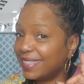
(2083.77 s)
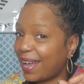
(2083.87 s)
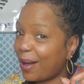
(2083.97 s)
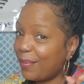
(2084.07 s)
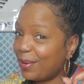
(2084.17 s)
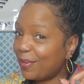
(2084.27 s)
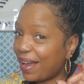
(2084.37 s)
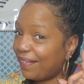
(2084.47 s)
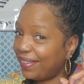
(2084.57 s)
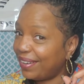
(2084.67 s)
I'll be
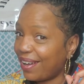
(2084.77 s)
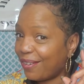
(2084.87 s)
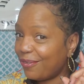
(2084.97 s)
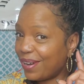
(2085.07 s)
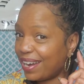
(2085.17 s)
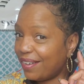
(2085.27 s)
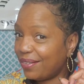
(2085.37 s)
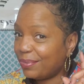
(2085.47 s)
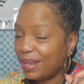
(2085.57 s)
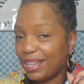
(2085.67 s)
raffling off one of
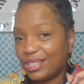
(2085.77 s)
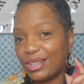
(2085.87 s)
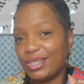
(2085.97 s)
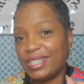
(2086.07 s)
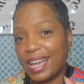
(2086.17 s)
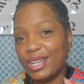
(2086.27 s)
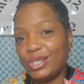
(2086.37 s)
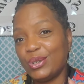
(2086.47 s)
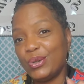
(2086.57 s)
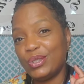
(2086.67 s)
them. So stay
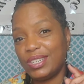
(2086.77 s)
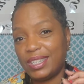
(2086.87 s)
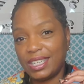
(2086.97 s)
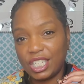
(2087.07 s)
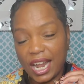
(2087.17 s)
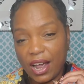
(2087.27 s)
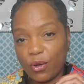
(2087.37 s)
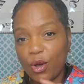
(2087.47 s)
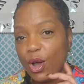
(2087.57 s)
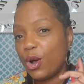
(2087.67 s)
tuned to the
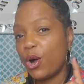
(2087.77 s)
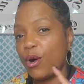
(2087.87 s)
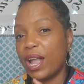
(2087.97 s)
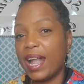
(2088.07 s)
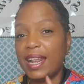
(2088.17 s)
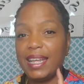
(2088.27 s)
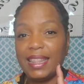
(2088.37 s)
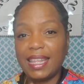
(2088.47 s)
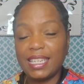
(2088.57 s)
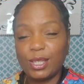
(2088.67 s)
channel. Go ahead and
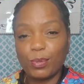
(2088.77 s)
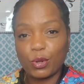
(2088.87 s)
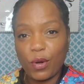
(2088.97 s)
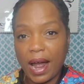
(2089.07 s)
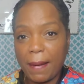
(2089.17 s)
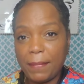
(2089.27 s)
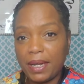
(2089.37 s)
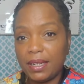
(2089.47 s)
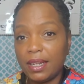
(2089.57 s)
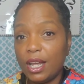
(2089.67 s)
hit that subscribe
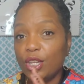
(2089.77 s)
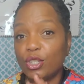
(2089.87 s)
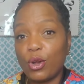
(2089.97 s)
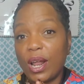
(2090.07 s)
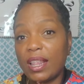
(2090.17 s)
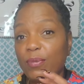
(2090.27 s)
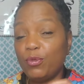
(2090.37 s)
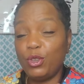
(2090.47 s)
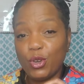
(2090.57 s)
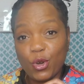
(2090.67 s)
button so that
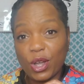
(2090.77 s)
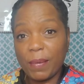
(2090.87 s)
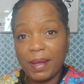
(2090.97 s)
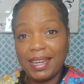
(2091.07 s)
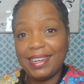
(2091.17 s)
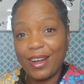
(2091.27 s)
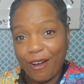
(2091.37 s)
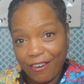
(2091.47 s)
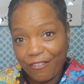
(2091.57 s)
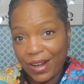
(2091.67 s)
you can be
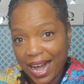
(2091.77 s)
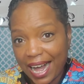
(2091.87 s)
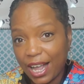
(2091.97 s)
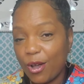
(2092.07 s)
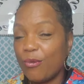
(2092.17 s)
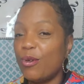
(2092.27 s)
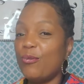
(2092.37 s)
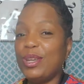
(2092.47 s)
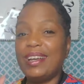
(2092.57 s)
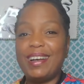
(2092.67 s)
notified when
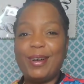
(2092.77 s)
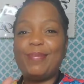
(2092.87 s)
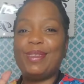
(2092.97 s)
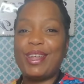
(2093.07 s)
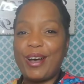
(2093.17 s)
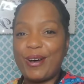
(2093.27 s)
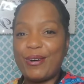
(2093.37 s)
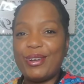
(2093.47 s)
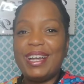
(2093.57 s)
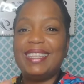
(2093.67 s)
we
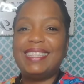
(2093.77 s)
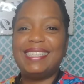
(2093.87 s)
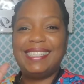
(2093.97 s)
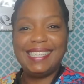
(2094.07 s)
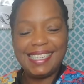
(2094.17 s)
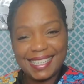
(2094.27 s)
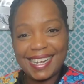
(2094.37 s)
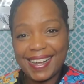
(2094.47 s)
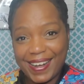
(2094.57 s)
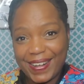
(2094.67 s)
upload the
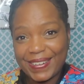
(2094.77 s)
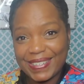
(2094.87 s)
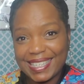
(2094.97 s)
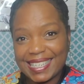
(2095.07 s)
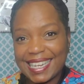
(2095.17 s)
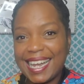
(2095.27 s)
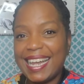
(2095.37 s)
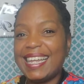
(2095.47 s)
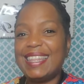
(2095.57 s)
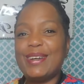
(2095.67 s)
details,
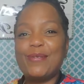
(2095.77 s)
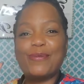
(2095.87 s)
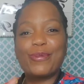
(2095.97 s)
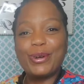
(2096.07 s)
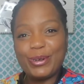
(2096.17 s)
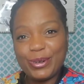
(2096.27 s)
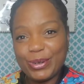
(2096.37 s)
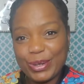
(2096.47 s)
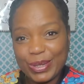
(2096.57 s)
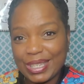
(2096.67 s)
the
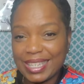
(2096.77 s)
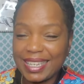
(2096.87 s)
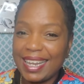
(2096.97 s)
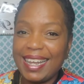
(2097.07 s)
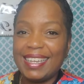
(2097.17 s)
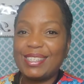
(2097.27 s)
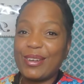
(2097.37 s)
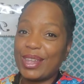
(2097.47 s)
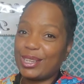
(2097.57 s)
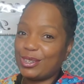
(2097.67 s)
rules, so
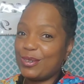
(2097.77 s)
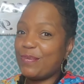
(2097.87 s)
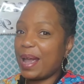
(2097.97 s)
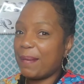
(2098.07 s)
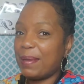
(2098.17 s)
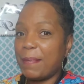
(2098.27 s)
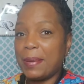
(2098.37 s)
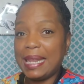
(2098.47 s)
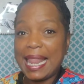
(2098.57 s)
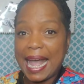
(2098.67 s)
that you may be
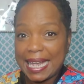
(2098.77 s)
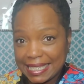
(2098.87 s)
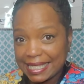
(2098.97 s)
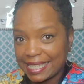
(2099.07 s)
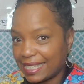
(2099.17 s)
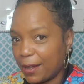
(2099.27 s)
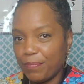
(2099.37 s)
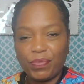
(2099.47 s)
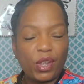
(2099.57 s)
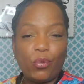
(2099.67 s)
blessed
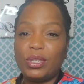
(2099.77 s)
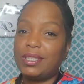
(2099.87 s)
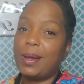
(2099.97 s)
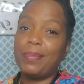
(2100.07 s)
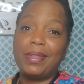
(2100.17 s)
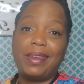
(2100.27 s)
with something